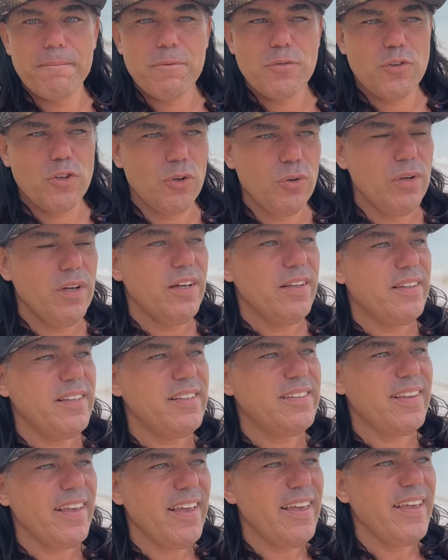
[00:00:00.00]
So
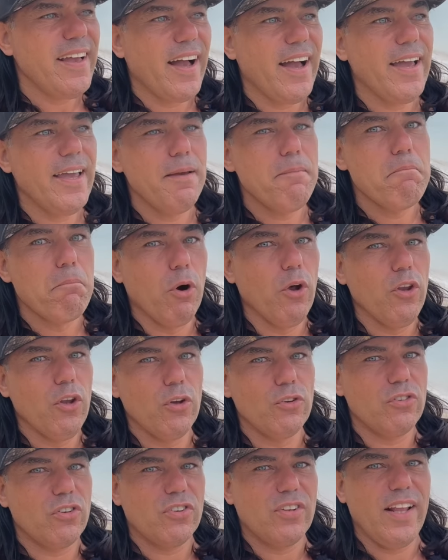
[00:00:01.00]
these AI
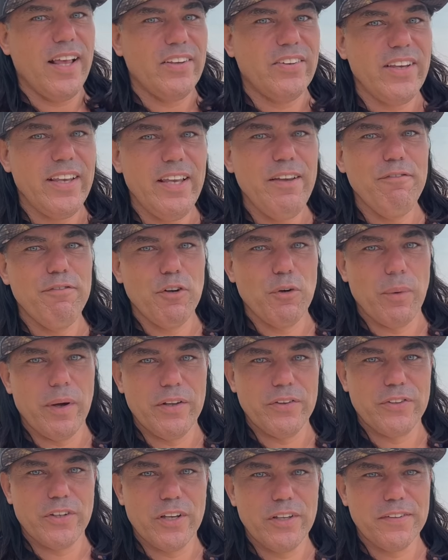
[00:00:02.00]
models /
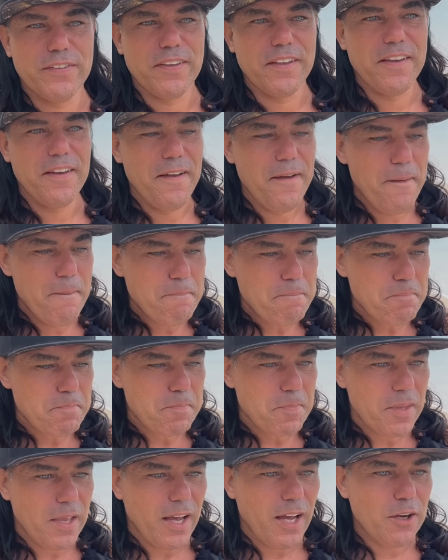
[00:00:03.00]
influencers
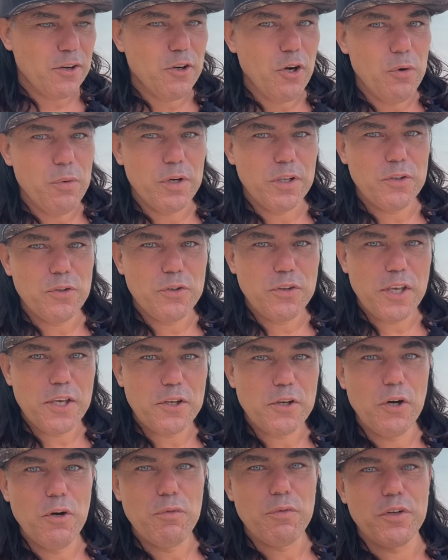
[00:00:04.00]
are going to
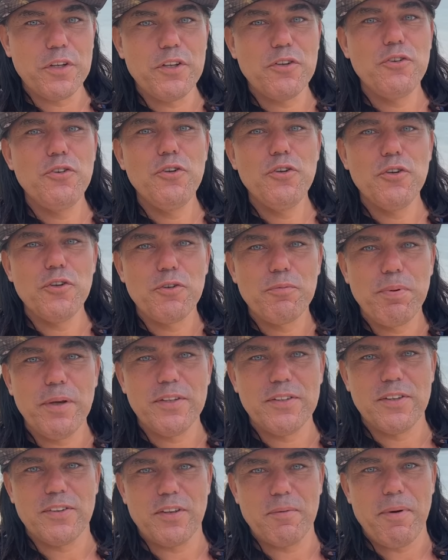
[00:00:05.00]
take over this huge
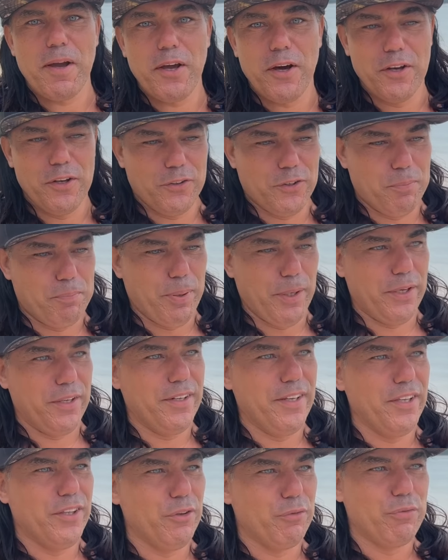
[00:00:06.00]
business, in my honest opinion,
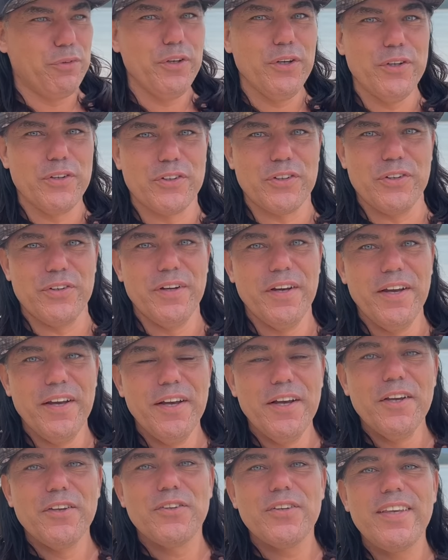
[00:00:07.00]
in the future.
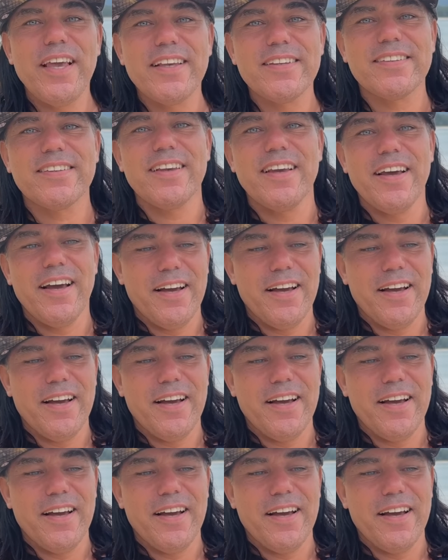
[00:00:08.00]
So yes,